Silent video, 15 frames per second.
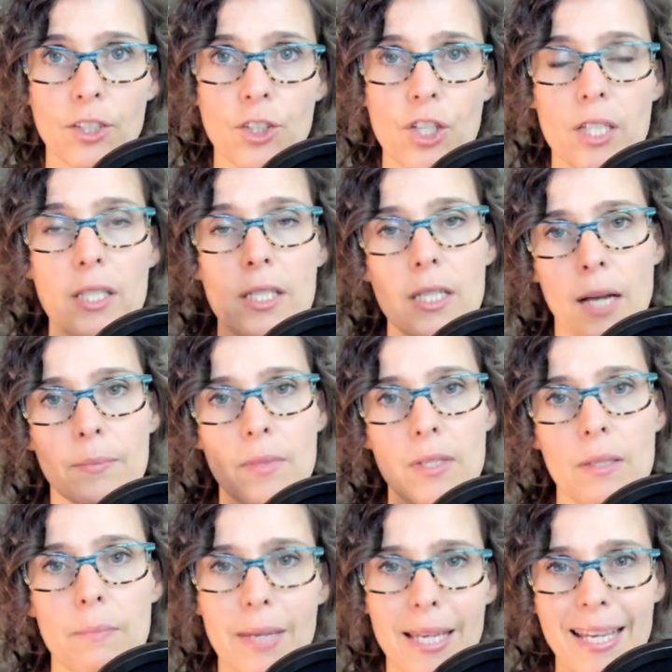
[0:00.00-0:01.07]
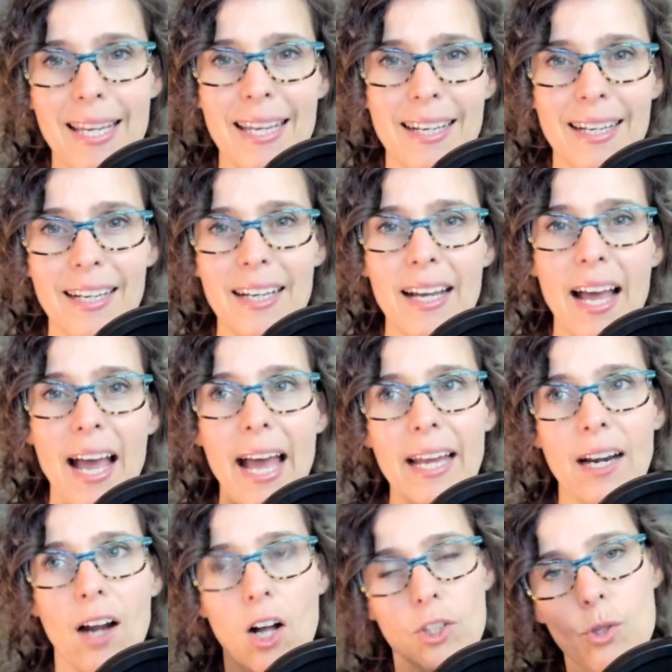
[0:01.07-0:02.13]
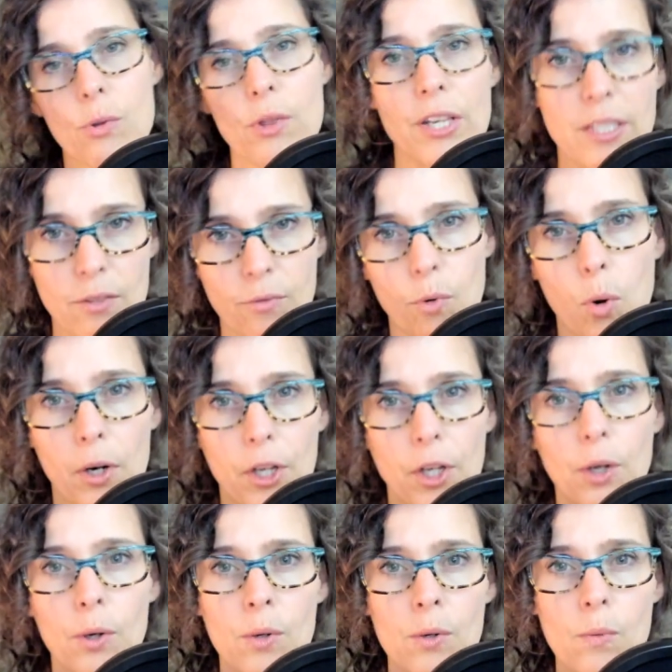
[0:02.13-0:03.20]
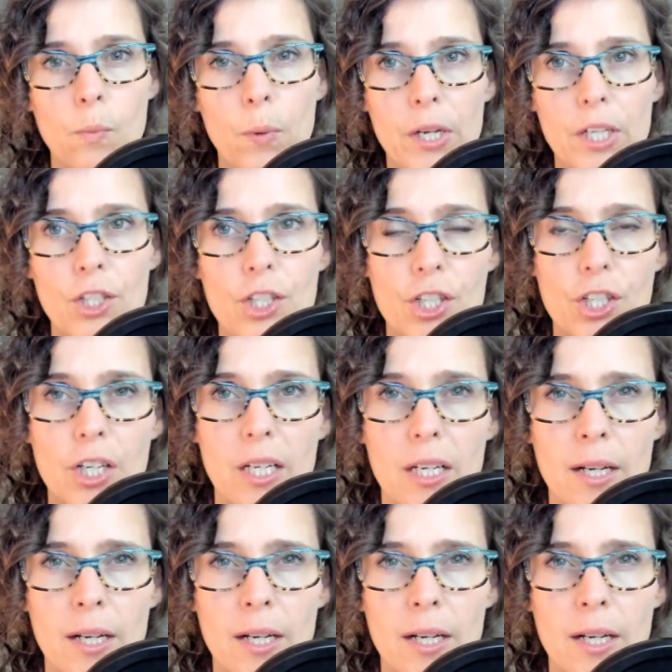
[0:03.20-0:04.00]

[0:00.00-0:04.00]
just come to me and I'll do this for you, which